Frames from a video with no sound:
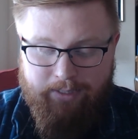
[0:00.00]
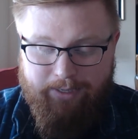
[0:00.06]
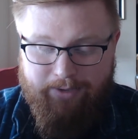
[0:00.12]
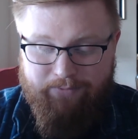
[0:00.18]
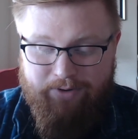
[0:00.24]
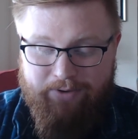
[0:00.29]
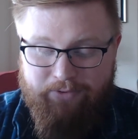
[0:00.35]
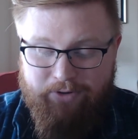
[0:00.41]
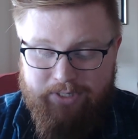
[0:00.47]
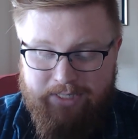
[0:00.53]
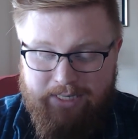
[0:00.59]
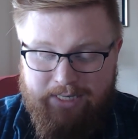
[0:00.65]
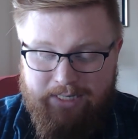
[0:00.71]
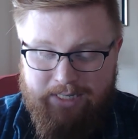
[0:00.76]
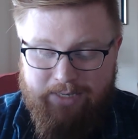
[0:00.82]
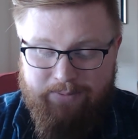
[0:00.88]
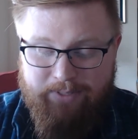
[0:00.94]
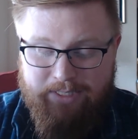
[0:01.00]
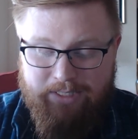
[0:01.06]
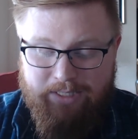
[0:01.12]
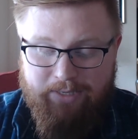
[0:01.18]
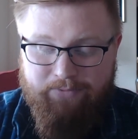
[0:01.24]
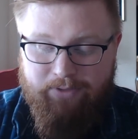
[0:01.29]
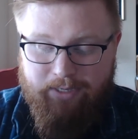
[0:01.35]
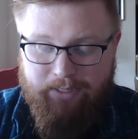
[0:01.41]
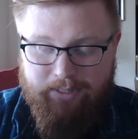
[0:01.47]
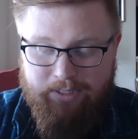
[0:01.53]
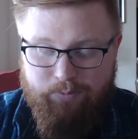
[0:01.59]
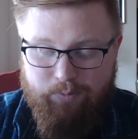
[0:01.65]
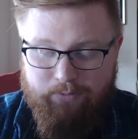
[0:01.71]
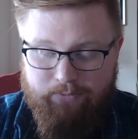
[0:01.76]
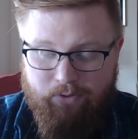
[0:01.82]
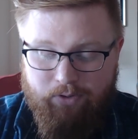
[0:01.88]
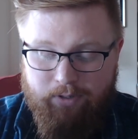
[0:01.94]
I've never seen demons live like this
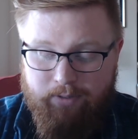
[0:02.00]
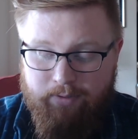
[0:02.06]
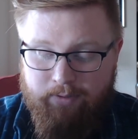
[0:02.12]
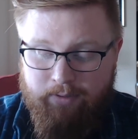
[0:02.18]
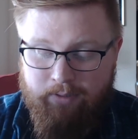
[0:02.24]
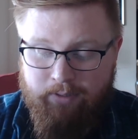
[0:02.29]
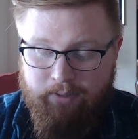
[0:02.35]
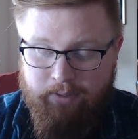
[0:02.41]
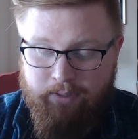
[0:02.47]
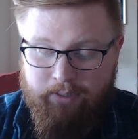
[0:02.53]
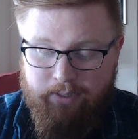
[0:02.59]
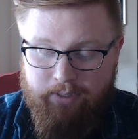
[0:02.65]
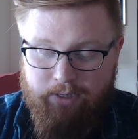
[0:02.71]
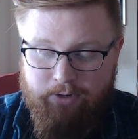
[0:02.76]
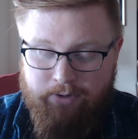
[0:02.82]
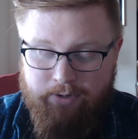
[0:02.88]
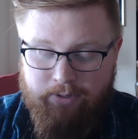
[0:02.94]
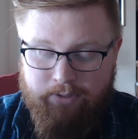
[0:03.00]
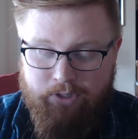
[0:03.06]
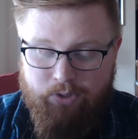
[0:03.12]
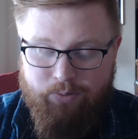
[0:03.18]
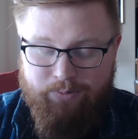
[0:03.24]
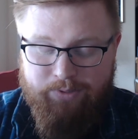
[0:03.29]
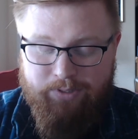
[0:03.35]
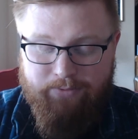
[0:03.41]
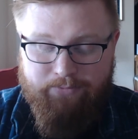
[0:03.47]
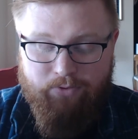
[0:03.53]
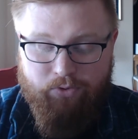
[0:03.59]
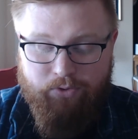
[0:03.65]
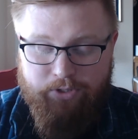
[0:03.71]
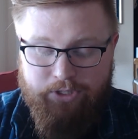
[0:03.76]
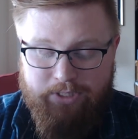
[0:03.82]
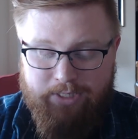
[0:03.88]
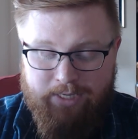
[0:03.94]
before. Uriel knew it was a
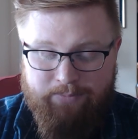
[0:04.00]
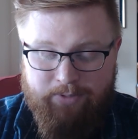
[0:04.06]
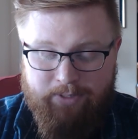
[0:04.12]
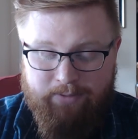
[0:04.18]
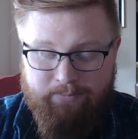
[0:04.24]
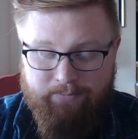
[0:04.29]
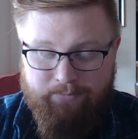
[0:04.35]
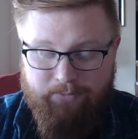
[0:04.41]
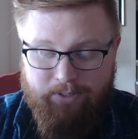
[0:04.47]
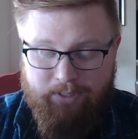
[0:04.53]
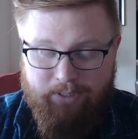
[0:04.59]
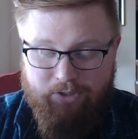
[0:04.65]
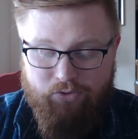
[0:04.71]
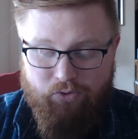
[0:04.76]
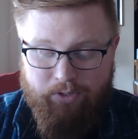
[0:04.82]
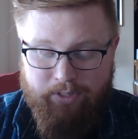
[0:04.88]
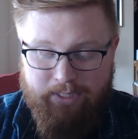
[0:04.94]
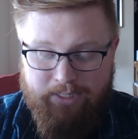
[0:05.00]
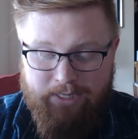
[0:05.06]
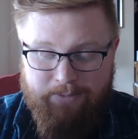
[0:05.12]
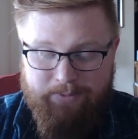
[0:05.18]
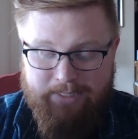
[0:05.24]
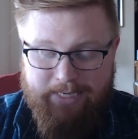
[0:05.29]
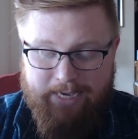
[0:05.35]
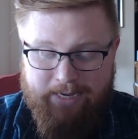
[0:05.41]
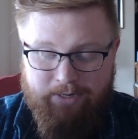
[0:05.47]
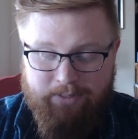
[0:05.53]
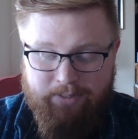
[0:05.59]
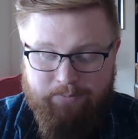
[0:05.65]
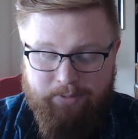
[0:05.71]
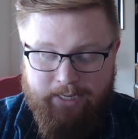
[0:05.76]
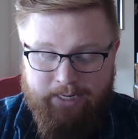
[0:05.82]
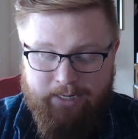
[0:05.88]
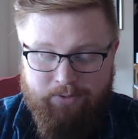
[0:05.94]
foolish statement. The control that demons had on
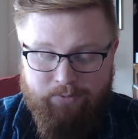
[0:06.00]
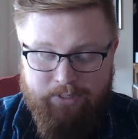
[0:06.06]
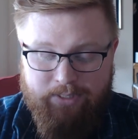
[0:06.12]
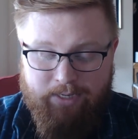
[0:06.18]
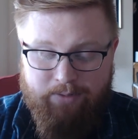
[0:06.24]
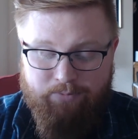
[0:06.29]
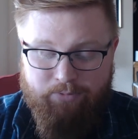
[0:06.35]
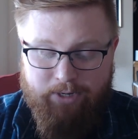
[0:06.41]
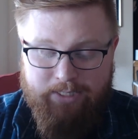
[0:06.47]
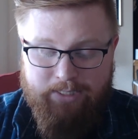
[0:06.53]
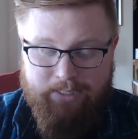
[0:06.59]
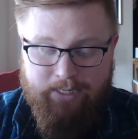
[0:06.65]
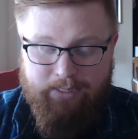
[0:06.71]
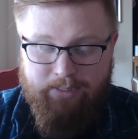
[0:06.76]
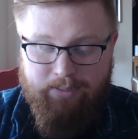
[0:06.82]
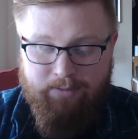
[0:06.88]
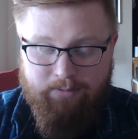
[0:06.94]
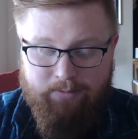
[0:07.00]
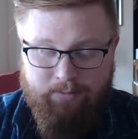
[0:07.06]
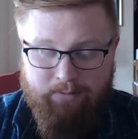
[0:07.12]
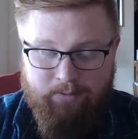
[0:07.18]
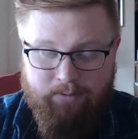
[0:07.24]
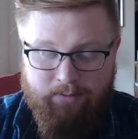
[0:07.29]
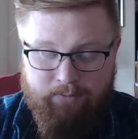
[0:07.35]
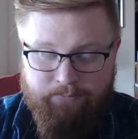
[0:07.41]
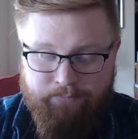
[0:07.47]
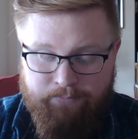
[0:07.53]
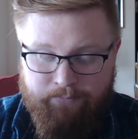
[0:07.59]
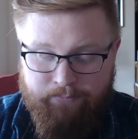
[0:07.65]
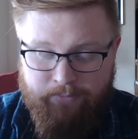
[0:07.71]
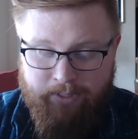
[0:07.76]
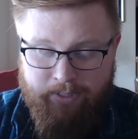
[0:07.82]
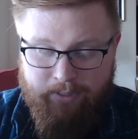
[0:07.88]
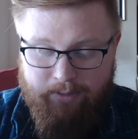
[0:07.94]
the planet was unprecedented.
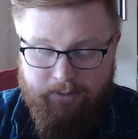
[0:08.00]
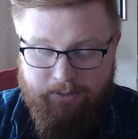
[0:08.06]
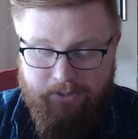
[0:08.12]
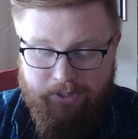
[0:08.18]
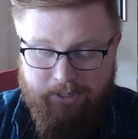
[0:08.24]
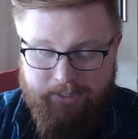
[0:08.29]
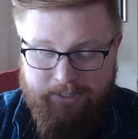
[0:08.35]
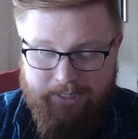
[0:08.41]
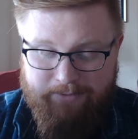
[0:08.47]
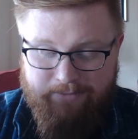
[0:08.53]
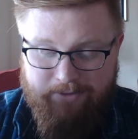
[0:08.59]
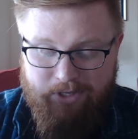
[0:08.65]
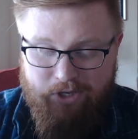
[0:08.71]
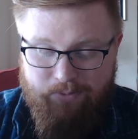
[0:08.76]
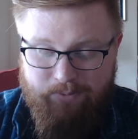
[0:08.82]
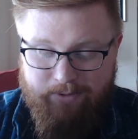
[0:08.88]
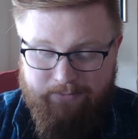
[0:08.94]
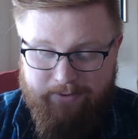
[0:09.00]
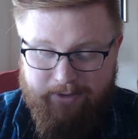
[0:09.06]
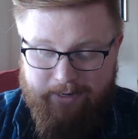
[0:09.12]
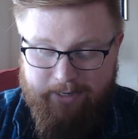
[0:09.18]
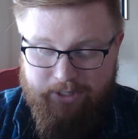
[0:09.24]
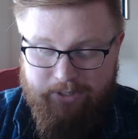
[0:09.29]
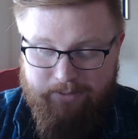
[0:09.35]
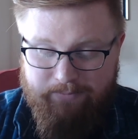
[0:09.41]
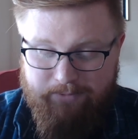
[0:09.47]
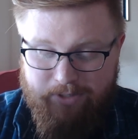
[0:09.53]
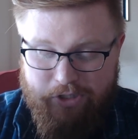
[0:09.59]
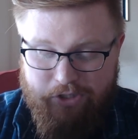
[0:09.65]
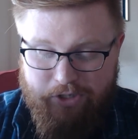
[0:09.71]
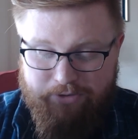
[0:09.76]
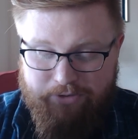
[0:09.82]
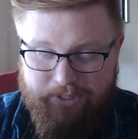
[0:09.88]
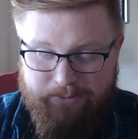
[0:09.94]
The dogs have a human fetish.
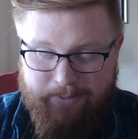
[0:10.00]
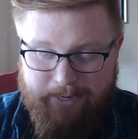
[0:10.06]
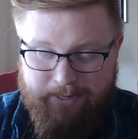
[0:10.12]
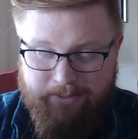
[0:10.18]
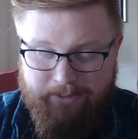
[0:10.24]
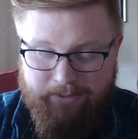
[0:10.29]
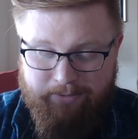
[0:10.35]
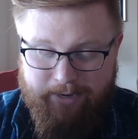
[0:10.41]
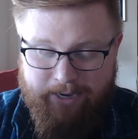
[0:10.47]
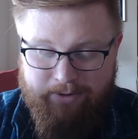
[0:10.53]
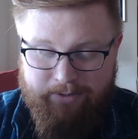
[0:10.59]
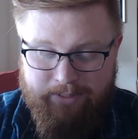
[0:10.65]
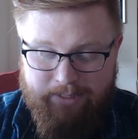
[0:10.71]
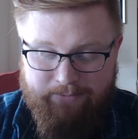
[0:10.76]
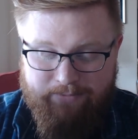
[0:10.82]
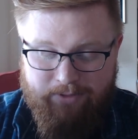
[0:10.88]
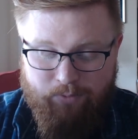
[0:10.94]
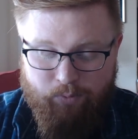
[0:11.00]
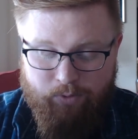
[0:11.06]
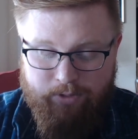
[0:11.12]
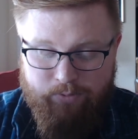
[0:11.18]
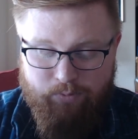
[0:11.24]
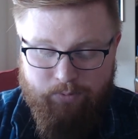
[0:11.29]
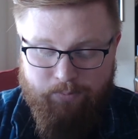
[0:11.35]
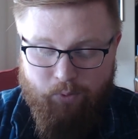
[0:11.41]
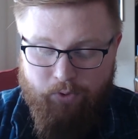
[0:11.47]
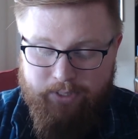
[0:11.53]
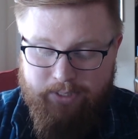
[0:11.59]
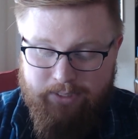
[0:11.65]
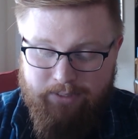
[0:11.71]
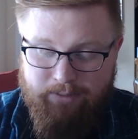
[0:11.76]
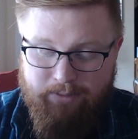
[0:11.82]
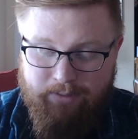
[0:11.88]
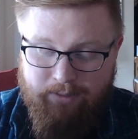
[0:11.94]
Shandra spat on the ground as if the words were
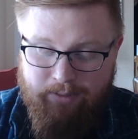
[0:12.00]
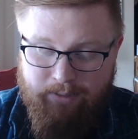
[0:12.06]
poison.